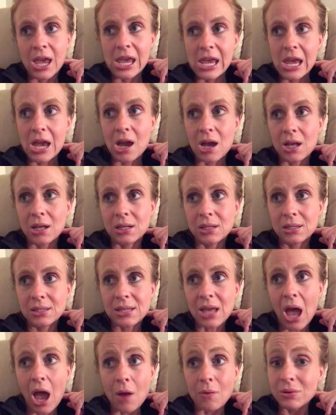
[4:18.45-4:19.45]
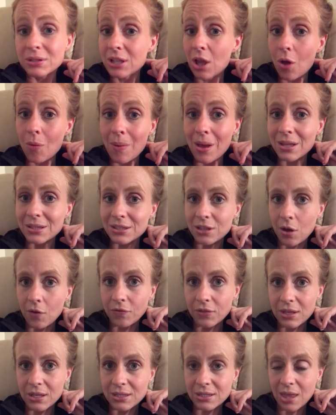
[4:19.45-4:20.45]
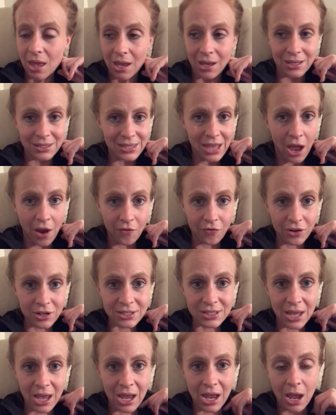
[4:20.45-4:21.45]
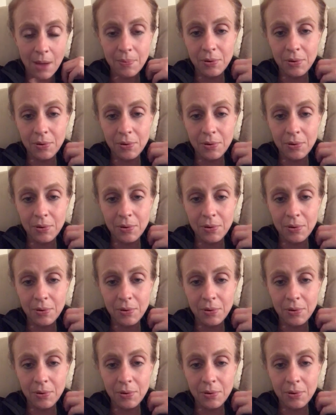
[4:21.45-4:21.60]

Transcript: And I would tell myself these things every day.